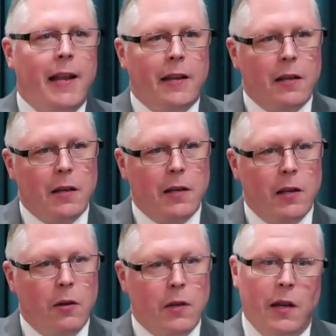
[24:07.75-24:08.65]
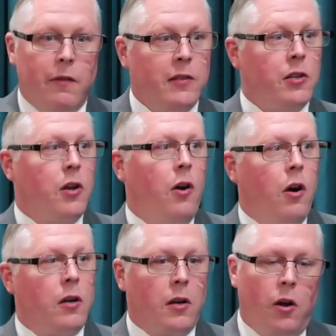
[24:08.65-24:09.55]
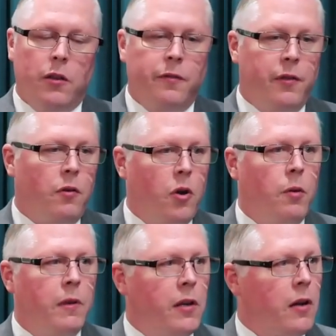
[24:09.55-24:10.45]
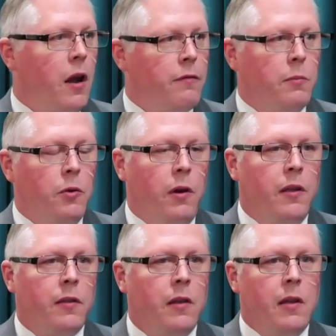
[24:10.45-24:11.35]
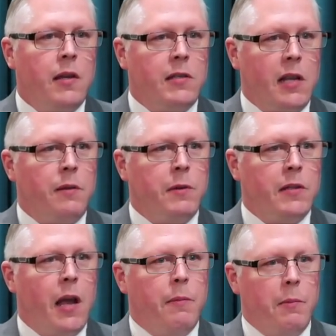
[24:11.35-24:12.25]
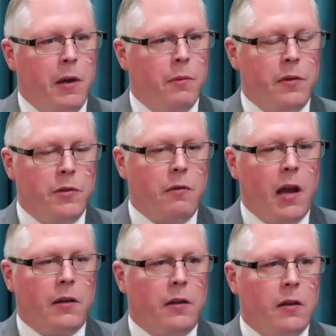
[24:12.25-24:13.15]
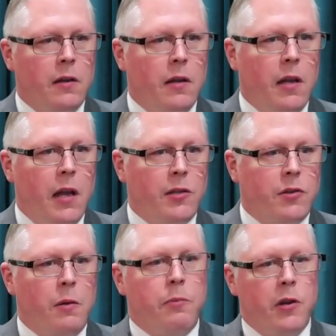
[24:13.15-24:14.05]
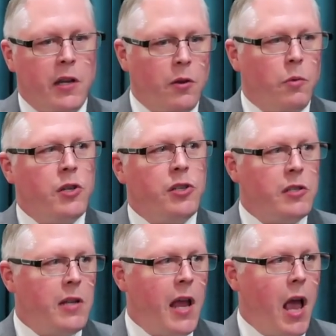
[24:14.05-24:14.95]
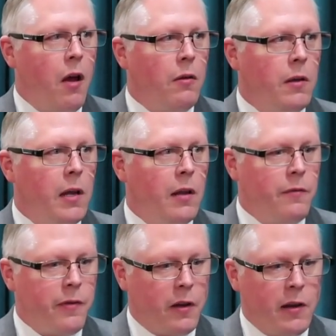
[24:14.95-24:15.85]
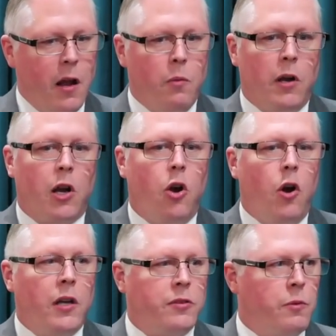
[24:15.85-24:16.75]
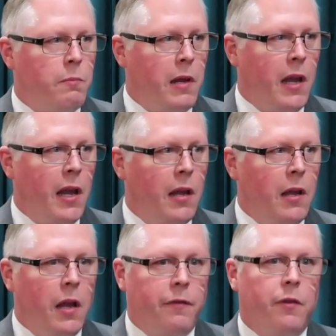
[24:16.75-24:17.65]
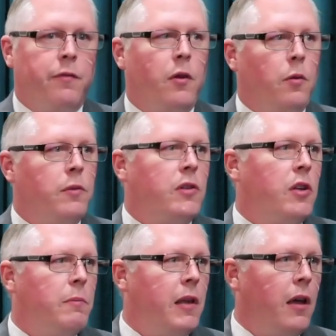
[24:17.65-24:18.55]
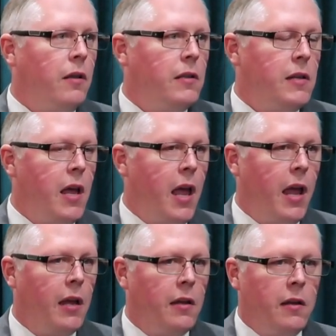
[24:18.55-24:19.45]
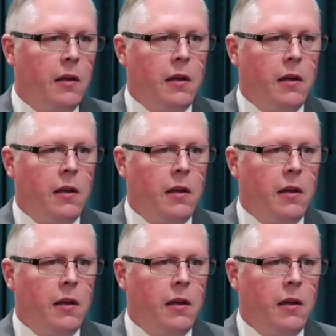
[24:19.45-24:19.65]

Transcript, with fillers: And then, you know, give us a call or call the funeral home that you're comfortable with. Set up a time to meet with a director and start putting your wishes down and figuring out what a cost would be if the funeral was going to be held today.